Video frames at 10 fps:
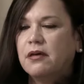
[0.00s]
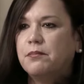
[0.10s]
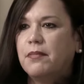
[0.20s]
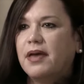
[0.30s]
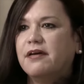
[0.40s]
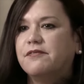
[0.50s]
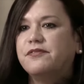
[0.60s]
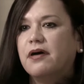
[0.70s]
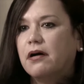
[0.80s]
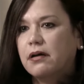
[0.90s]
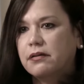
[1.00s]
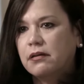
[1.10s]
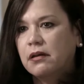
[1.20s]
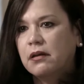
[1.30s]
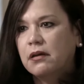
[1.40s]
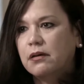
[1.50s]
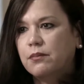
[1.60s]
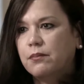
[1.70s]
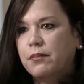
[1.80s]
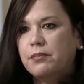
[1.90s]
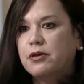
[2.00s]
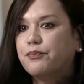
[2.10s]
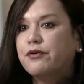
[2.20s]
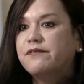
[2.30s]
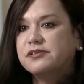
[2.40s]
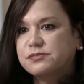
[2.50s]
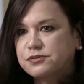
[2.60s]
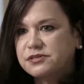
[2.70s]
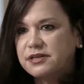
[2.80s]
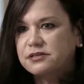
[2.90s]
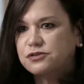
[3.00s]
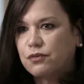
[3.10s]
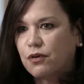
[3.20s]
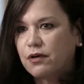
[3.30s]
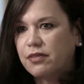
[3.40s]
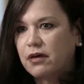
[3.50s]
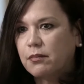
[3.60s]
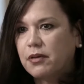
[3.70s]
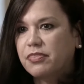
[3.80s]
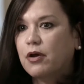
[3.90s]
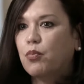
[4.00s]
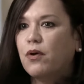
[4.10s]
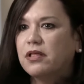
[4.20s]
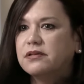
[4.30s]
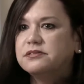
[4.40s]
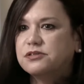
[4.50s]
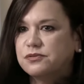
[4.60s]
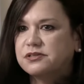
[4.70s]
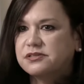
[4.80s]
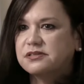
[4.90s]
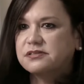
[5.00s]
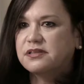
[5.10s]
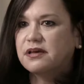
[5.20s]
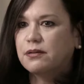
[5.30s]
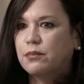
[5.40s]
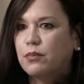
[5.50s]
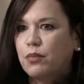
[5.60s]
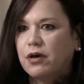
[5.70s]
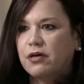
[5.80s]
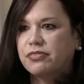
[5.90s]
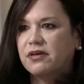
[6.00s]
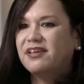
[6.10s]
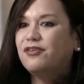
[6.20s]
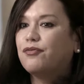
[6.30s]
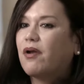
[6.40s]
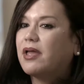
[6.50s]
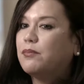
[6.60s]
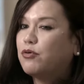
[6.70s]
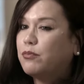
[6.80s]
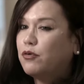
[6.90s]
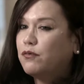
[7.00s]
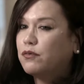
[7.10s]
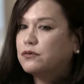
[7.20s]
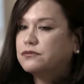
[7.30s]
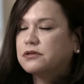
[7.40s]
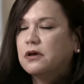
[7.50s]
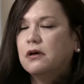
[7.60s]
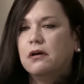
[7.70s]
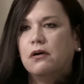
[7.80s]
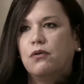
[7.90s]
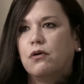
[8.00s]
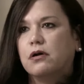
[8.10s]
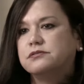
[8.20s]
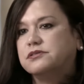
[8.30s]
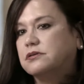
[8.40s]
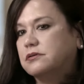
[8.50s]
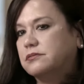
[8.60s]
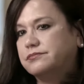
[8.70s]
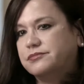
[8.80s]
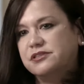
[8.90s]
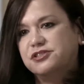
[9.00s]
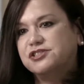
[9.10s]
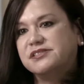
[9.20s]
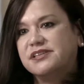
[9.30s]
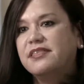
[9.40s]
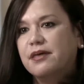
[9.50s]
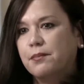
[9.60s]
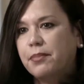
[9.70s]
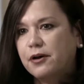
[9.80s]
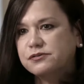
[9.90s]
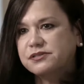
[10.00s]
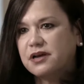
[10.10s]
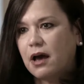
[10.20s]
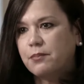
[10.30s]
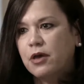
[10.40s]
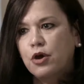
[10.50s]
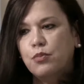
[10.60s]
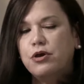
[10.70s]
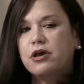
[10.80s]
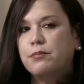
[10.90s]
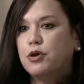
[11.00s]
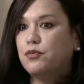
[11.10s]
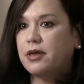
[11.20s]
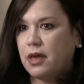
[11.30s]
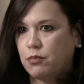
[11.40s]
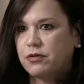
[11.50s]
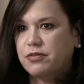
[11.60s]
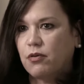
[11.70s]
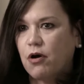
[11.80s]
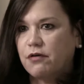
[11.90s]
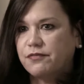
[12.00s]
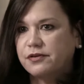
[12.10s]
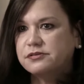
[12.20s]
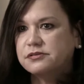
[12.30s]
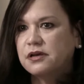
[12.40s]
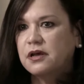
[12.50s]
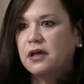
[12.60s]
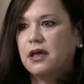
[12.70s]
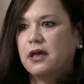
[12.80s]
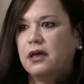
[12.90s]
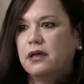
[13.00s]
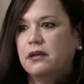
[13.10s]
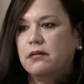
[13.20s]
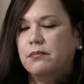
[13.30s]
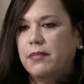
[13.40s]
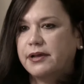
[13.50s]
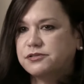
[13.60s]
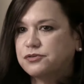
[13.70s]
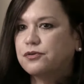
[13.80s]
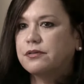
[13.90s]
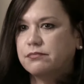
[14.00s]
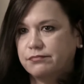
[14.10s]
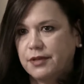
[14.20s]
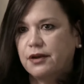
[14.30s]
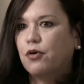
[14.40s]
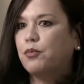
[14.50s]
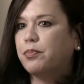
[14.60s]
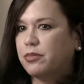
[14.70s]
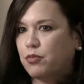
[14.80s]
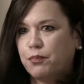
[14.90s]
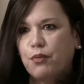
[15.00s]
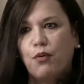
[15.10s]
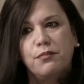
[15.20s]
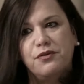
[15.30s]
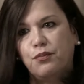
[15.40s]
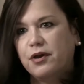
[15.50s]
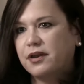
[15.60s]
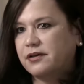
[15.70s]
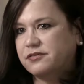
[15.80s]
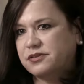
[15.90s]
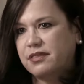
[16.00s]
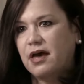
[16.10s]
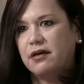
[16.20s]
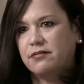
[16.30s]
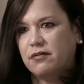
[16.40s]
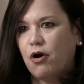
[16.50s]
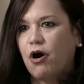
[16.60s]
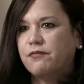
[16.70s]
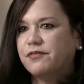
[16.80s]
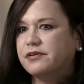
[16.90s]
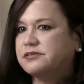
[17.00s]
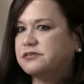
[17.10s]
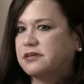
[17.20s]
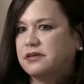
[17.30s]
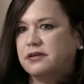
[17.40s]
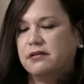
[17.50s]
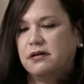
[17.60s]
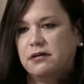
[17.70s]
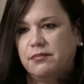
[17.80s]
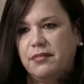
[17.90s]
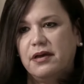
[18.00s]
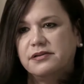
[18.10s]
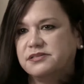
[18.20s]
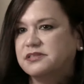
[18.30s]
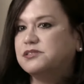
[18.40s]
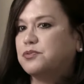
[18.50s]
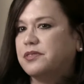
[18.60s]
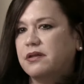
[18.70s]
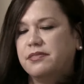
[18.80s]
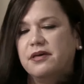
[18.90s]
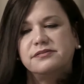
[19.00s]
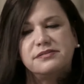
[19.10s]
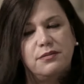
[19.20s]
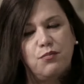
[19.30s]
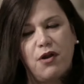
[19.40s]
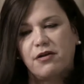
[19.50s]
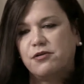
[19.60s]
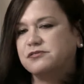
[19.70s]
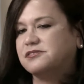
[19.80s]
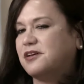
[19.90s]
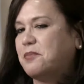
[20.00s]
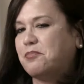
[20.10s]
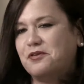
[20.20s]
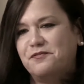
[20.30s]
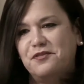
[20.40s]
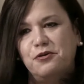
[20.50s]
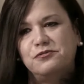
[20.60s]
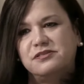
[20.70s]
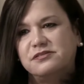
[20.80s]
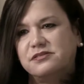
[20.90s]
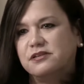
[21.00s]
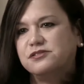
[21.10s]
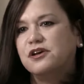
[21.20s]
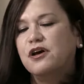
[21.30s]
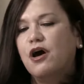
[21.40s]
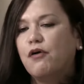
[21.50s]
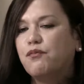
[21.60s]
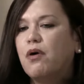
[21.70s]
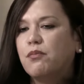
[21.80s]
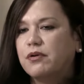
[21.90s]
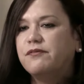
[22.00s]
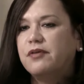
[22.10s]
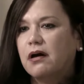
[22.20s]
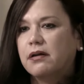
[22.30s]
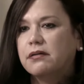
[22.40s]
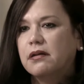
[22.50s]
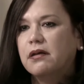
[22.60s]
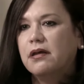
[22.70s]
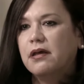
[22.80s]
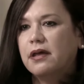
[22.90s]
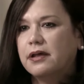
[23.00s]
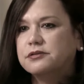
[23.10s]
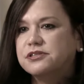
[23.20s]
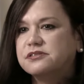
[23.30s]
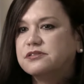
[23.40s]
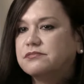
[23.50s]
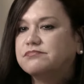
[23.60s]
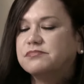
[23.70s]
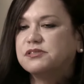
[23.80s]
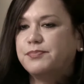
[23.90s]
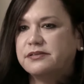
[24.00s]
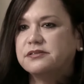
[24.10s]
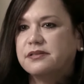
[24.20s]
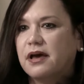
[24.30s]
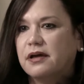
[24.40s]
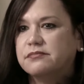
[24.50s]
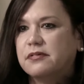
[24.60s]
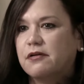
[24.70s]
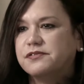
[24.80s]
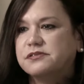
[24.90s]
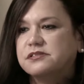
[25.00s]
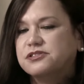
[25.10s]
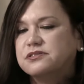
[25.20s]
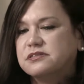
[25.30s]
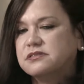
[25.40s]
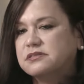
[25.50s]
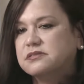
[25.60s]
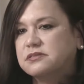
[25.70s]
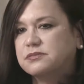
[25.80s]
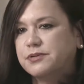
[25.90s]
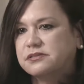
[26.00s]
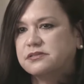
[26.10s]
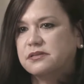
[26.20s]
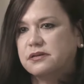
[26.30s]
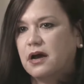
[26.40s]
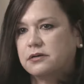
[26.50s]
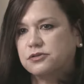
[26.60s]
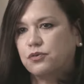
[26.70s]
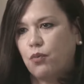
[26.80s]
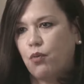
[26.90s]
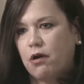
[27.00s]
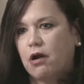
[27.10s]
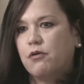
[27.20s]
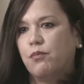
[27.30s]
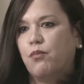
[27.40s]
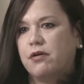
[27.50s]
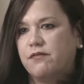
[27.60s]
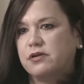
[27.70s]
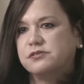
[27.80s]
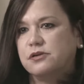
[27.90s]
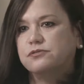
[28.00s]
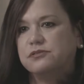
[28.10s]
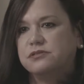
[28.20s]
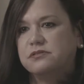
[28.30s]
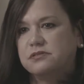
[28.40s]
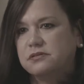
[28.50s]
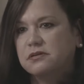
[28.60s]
may have done maybe a previous procedure on them, and they're willing to assist them with any drain removals or to just see them post-op. We communicate with their office and make sure, open the rapport between us and that office and assist with anything, send records, operative notes and such of what we've done, and just speak to that. Our physician's assistant speaks to the doctor or one of our surgeons.